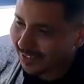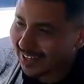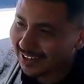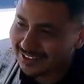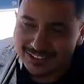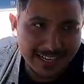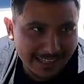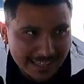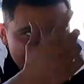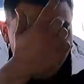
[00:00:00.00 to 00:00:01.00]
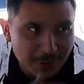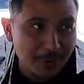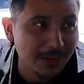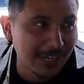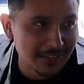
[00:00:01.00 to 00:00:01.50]
put it out. So that's a new
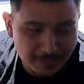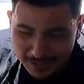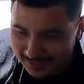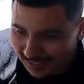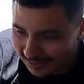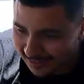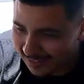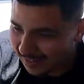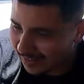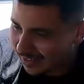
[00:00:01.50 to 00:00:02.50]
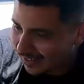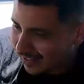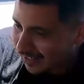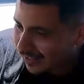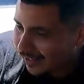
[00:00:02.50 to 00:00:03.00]
one. I just bought that one. That
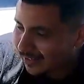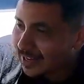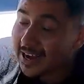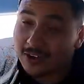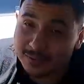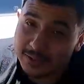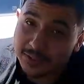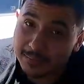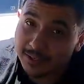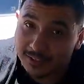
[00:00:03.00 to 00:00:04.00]
guy owes me 20